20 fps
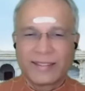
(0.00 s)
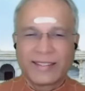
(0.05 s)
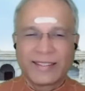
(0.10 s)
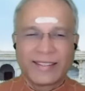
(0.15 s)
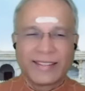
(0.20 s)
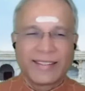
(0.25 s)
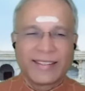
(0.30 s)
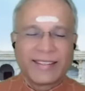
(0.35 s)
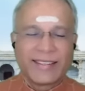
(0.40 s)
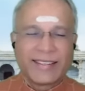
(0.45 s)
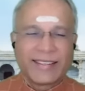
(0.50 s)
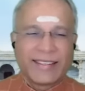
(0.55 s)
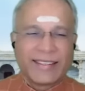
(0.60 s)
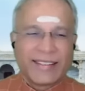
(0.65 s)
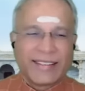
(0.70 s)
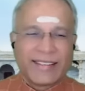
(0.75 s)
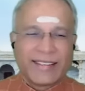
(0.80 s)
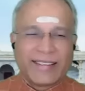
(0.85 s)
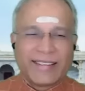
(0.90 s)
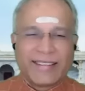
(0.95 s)

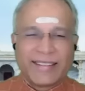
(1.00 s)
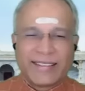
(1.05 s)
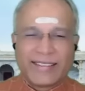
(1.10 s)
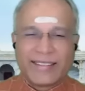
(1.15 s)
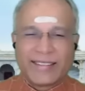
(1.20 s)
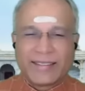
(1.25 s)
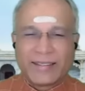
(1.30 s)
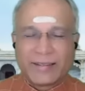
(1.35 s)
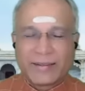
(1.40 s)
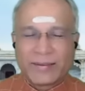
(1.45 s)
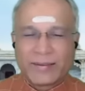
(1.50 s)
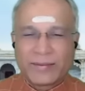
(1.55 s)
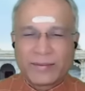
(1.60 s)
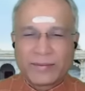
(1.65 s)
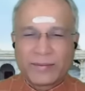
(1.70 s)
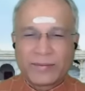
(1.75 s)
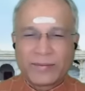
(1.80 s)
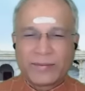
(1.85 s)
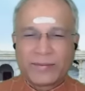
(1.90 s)
This person isn't speaking.